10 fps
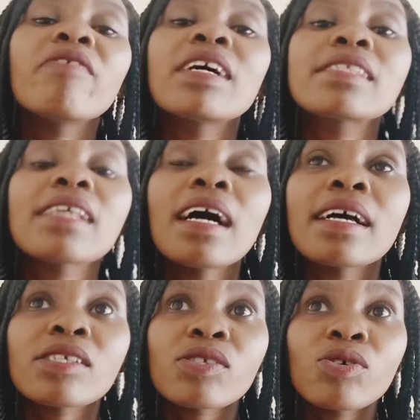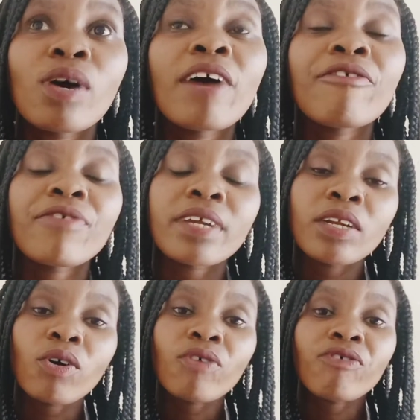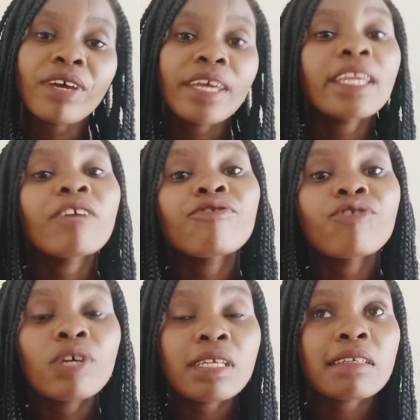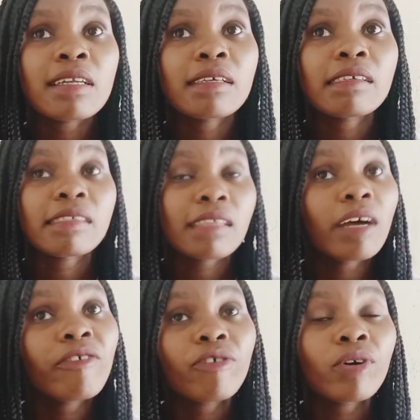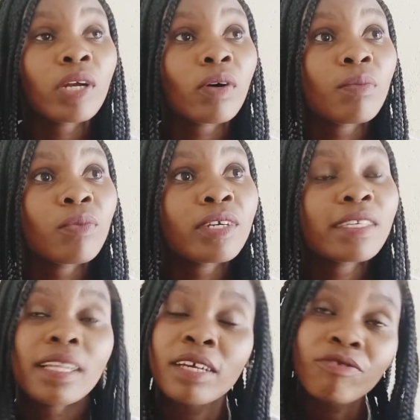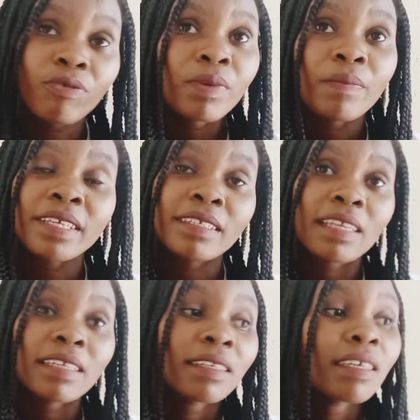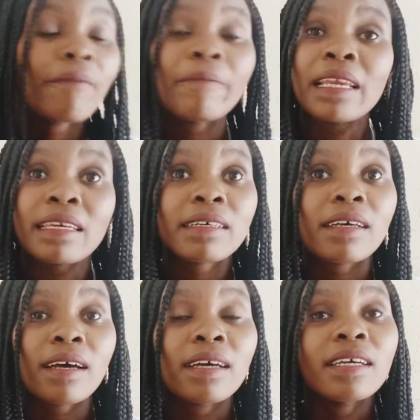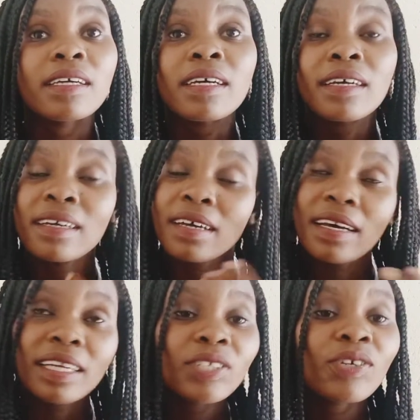of us are so afraid of any foreign stuff on our bodies. Like for me, majorly, me, like, I